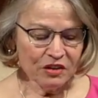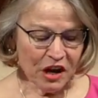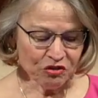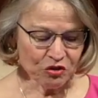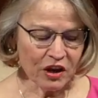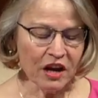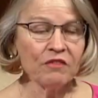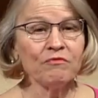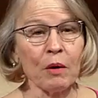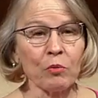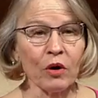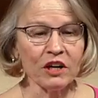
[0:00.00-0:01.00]
Yesterday,
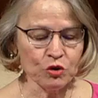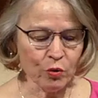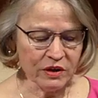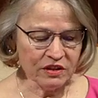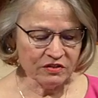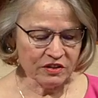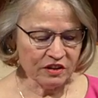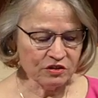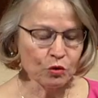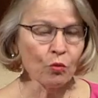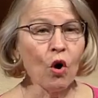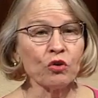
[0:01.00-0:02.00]
February
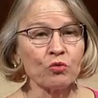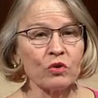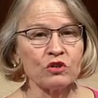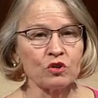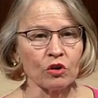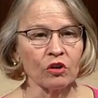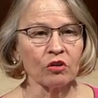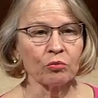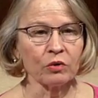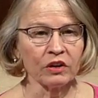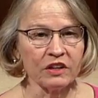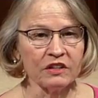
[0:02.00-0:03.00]
26th, the Wall Street
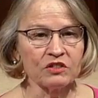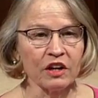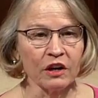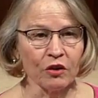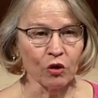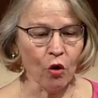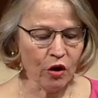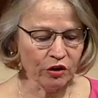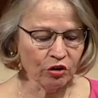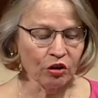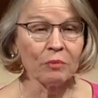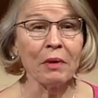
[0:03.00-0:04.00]
Journal released another
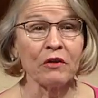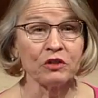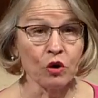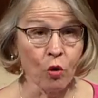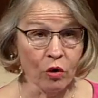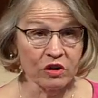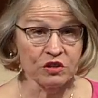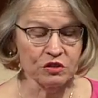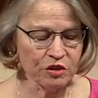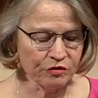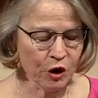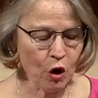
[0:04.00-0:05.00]
article about the
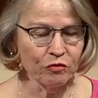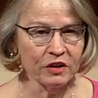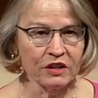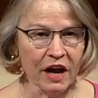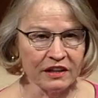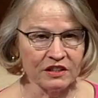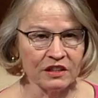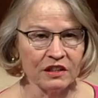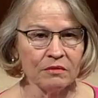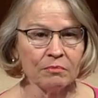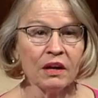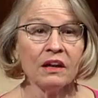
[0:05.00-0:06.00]
origins of COVID
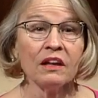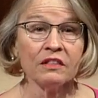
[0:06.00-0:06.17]
19.